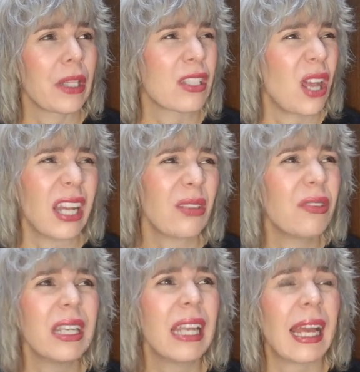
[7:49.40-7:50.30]
So I
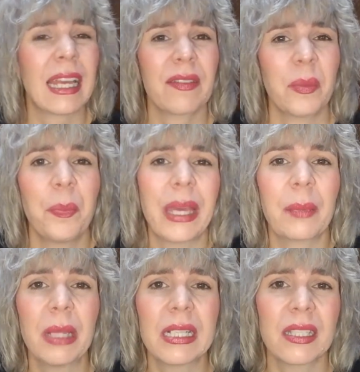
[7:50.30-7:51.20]
don't really like having
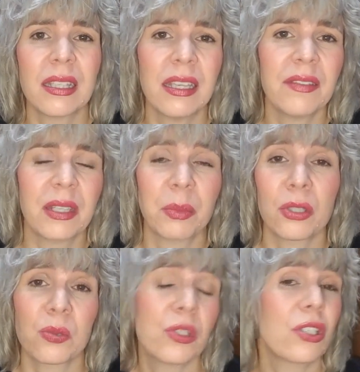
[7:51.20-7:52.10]
big meals in the evening
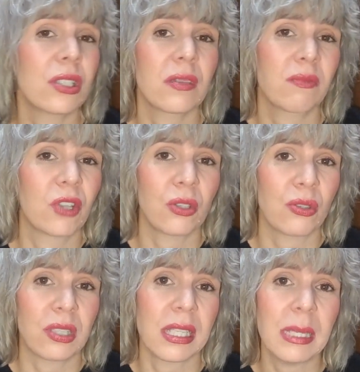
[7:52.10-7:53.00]
because we just go
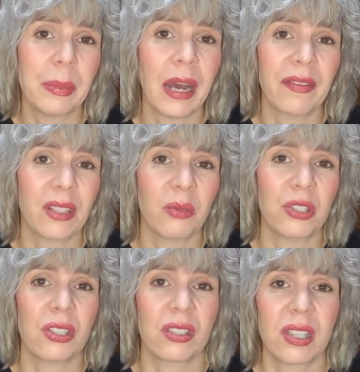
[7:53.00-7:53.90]
to sleep after,
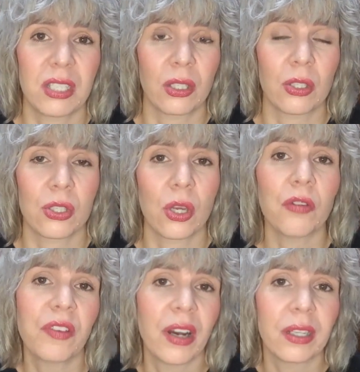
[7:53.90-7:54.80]
we just sit on the
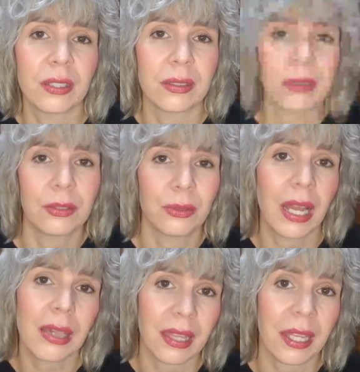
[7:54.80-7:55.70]
sofa and do
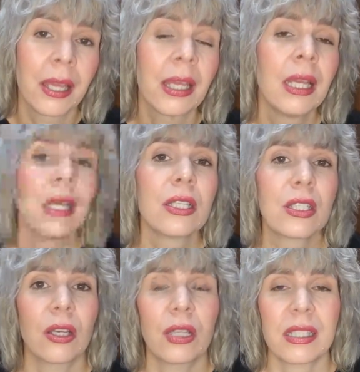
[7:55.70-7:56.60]
nothing.
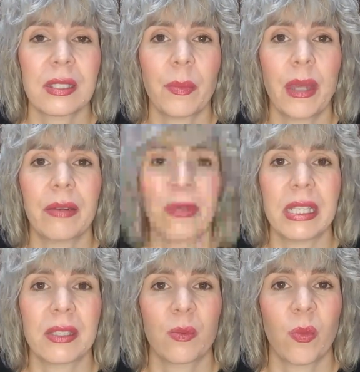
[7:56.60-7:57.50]
So that's the main
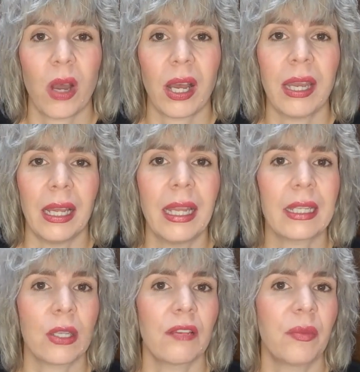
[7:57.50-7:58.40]
reason why I
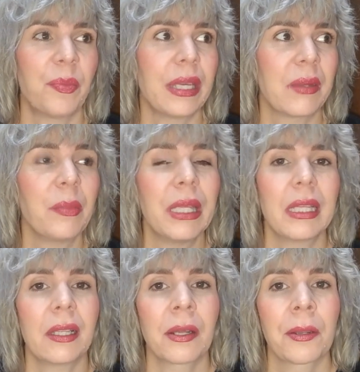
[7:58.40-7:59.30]
like to have a big
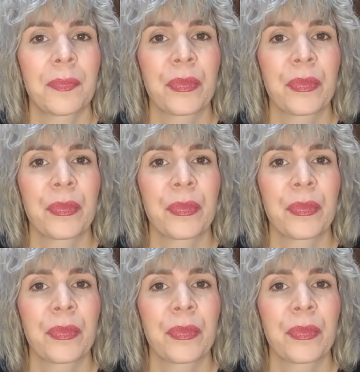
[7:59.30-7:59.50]
meal